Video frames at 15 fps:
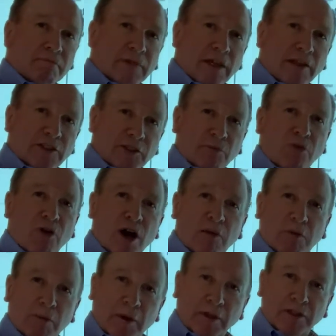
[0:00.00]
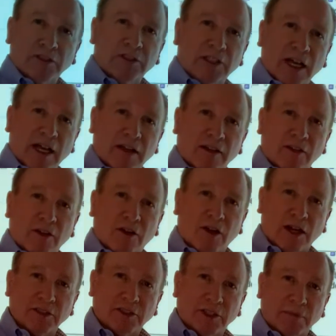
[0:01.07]
there's a problem understanding the
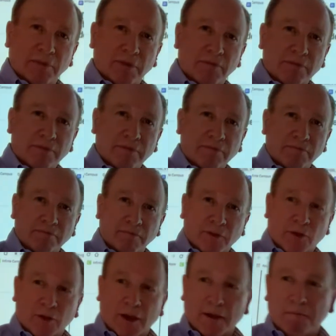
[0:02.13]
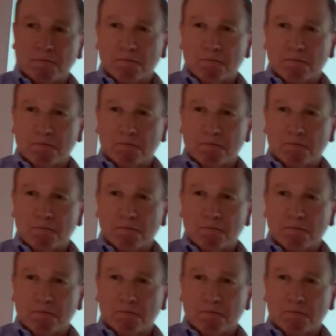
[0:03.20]
concept. Okay,